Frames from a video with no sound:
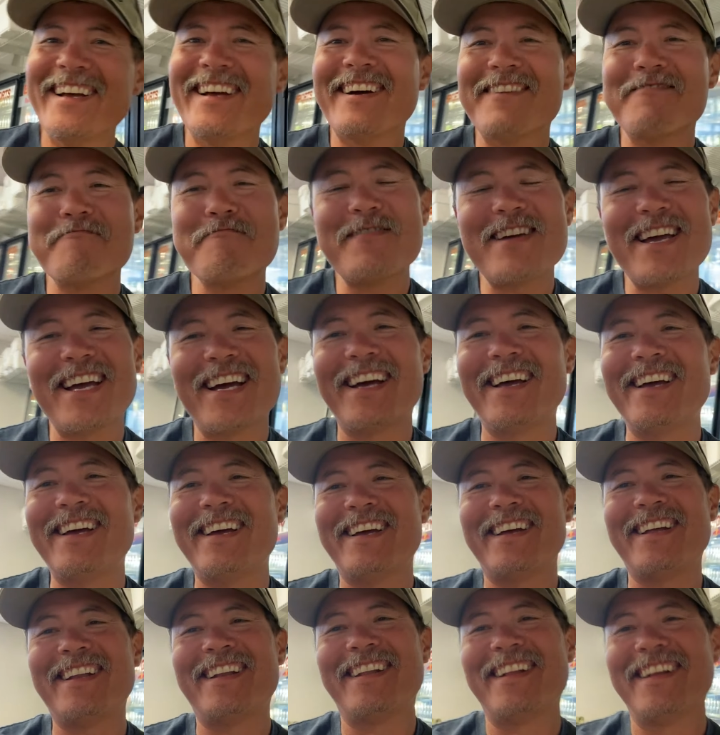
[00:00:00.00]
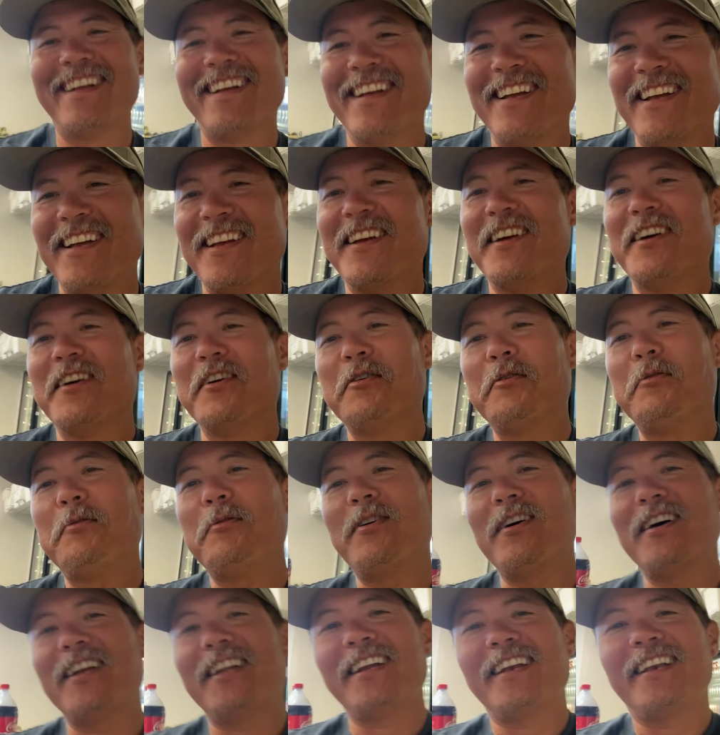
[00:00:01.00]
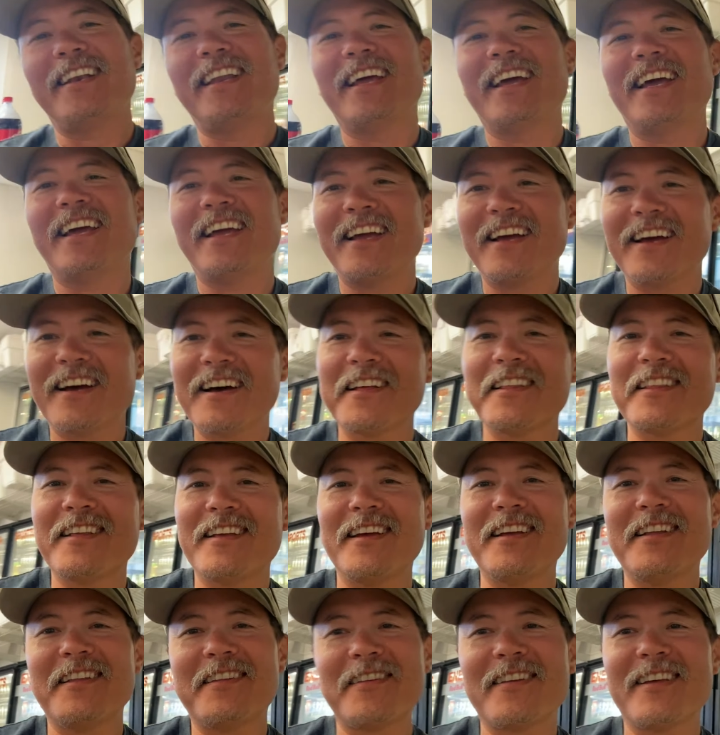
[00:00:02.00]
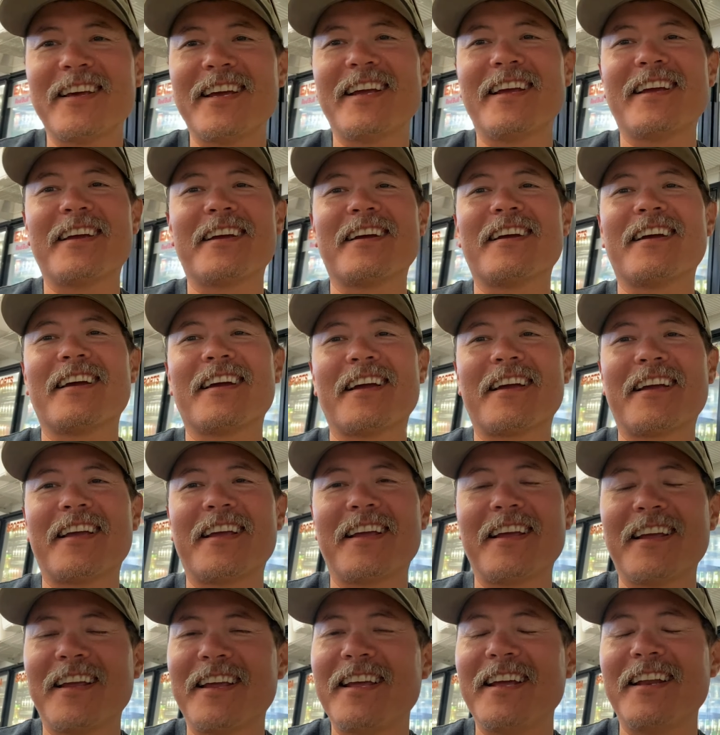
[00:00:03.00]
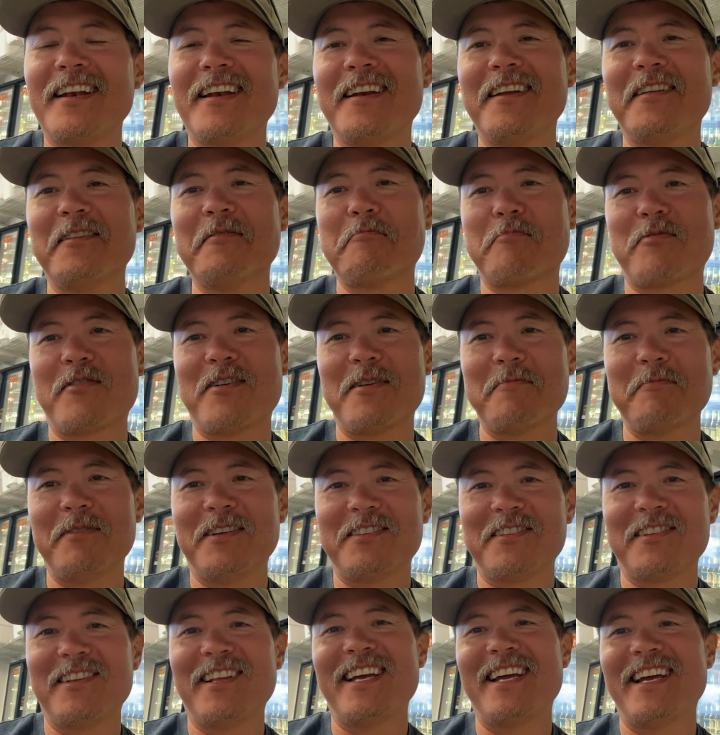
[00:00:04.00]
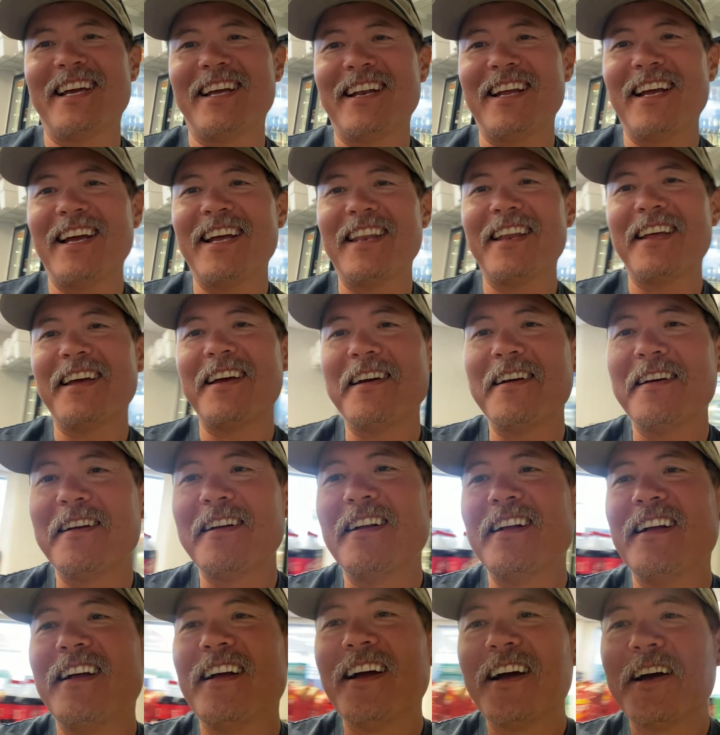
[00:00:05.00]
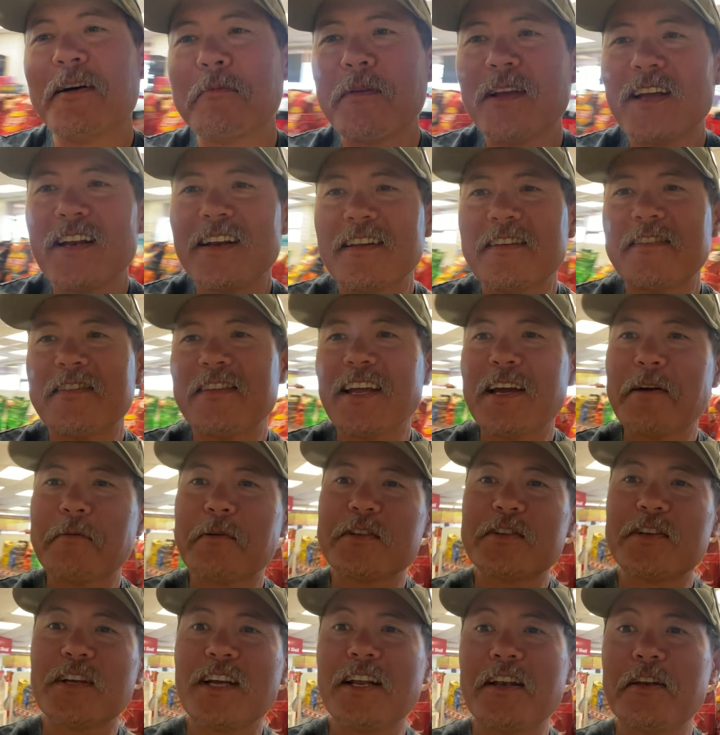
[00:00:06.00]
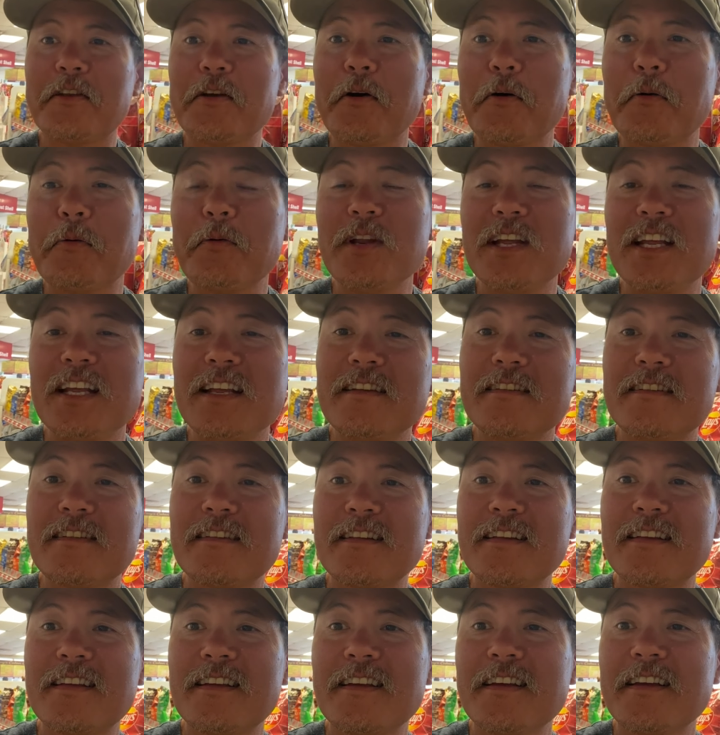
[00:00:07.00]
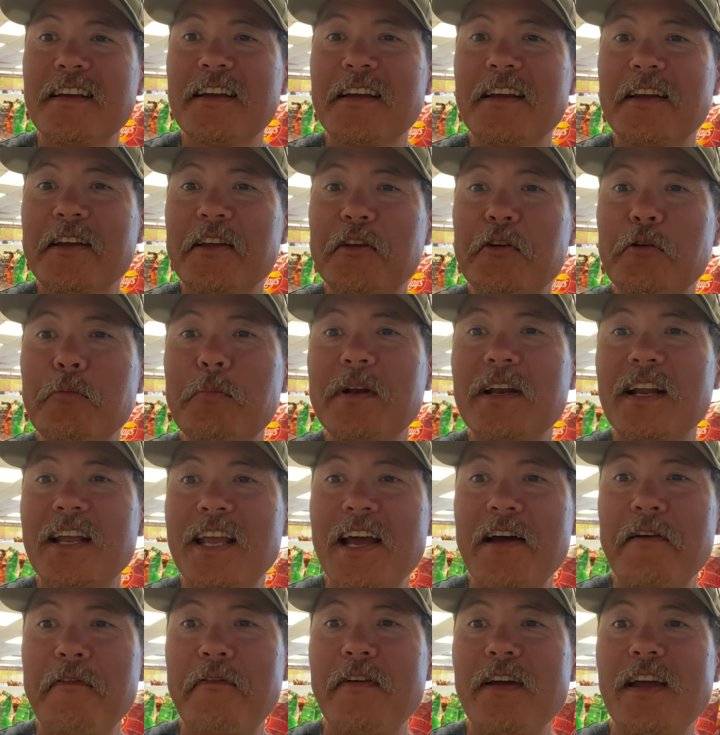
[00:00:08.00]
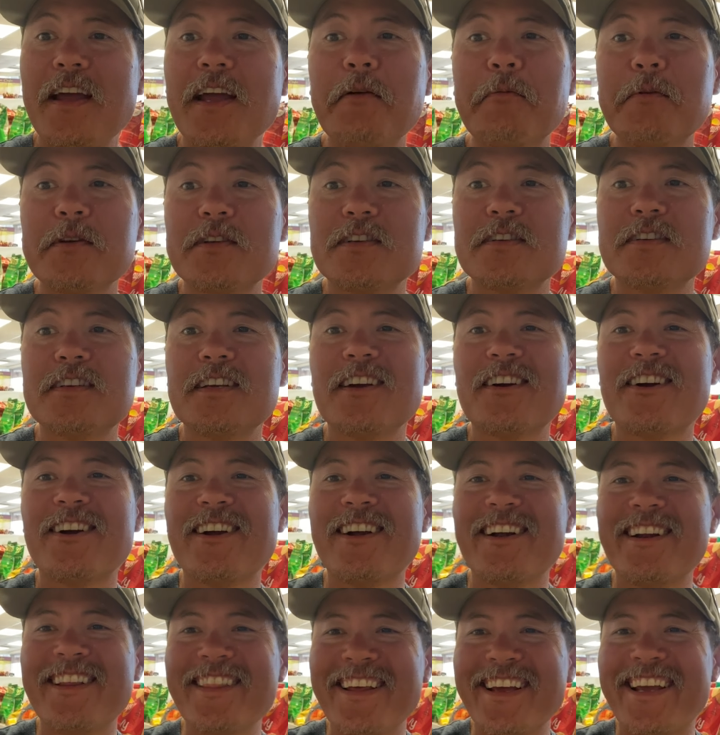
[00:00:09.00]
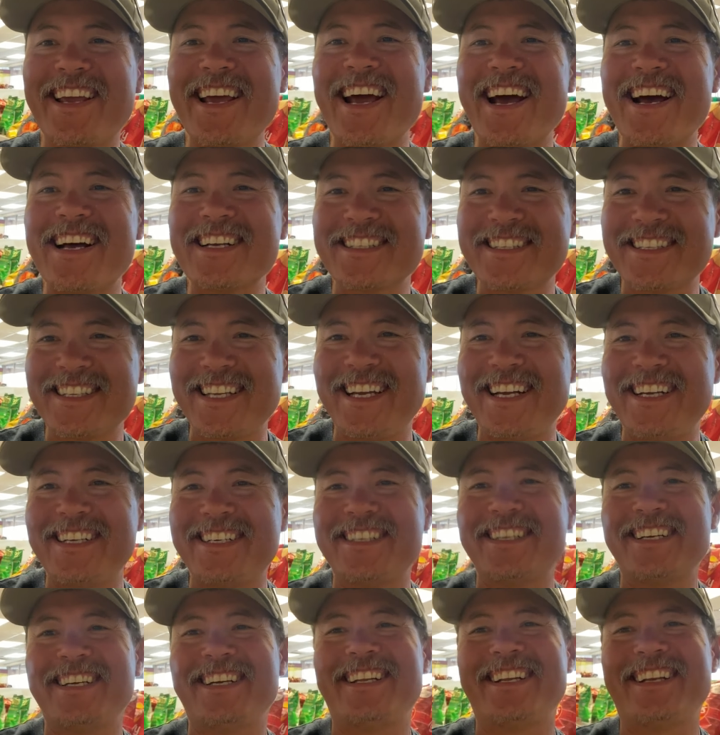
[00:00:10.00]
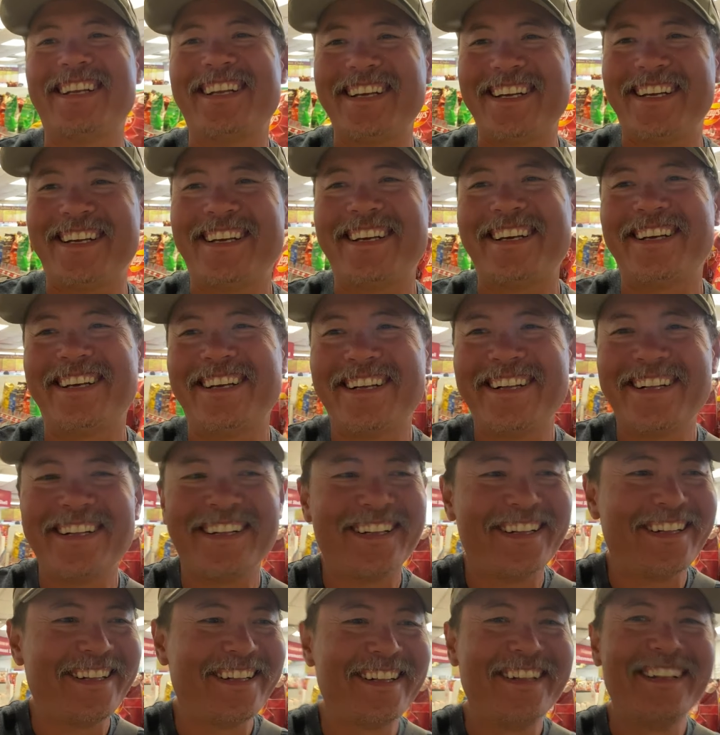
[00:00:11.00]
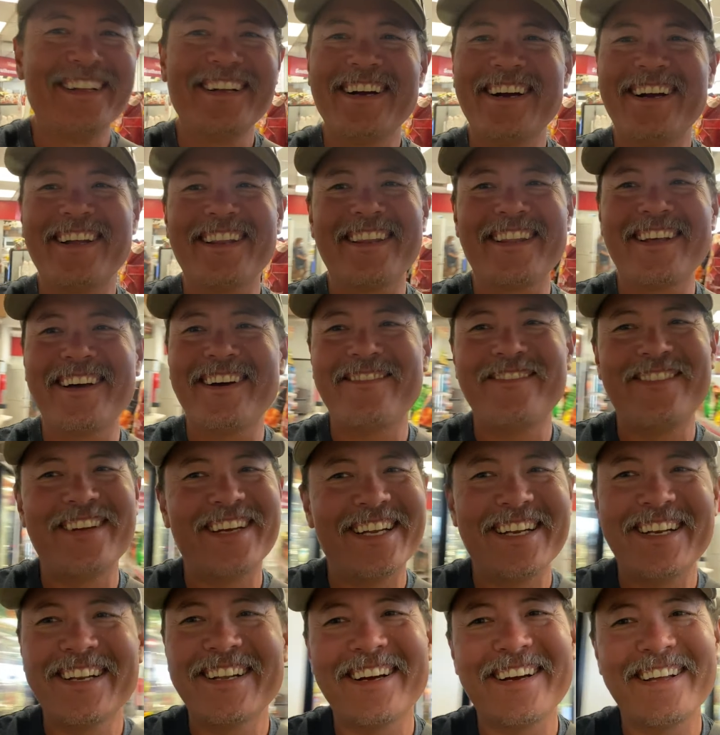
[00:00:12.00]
Man, what a day. It's like getting to the promised land. And I'm getting a sandwich at Tony's Cuban Cafe, which is here in the gas station. I love it, I